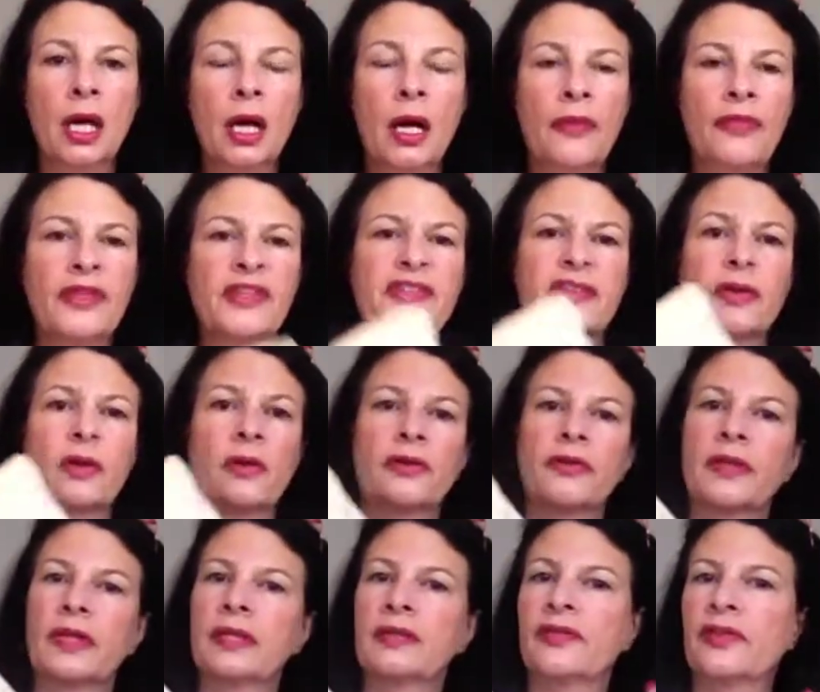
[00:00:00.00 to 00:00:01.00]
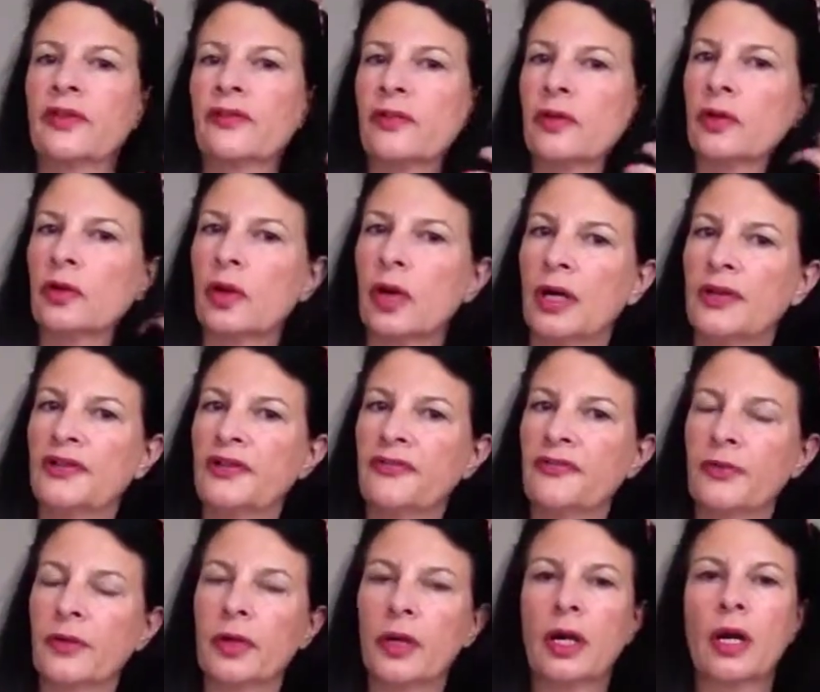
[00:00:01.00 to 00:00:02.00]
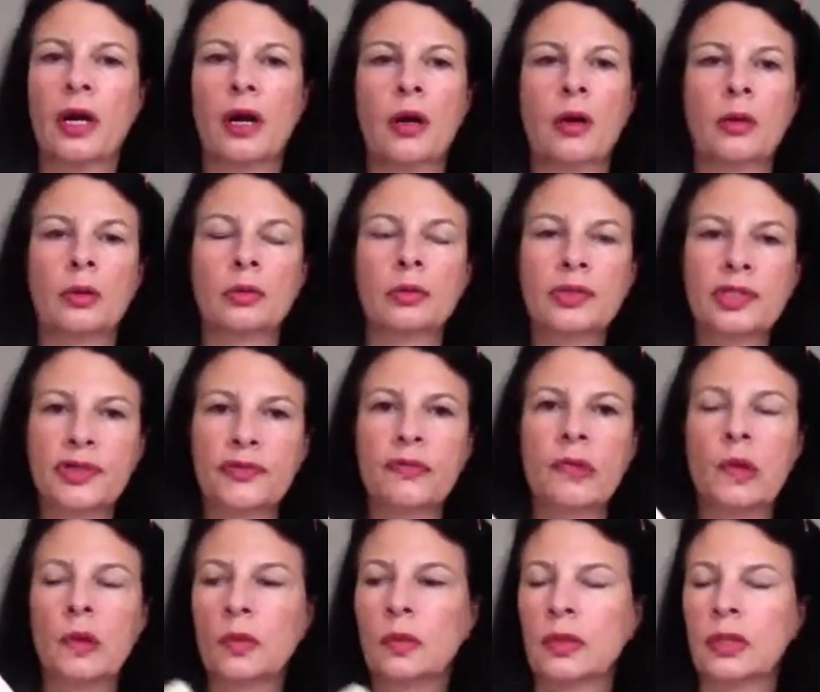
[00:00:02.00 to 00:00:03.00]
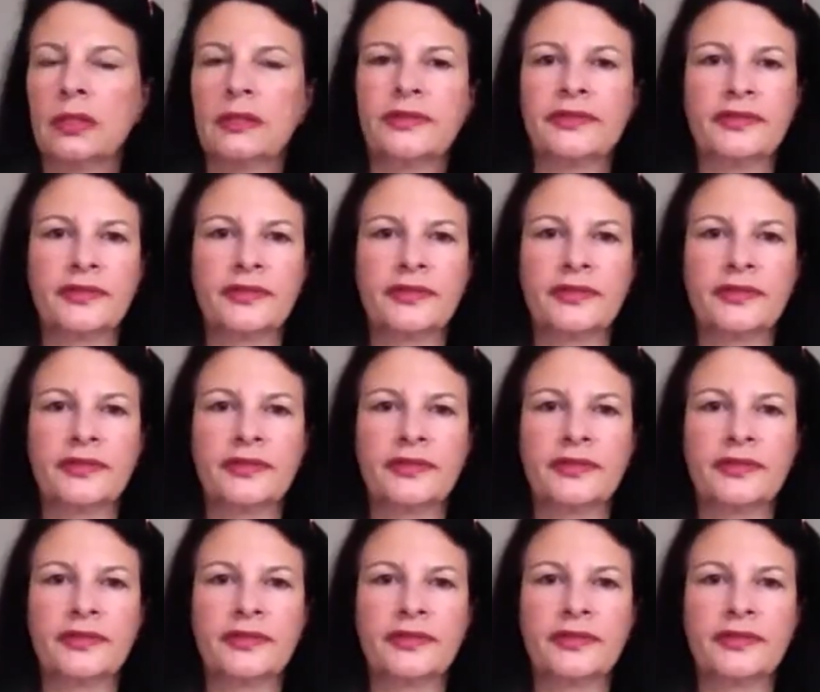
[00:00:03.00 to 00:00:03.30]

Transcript: And these kind of things give you a different curl to rollers.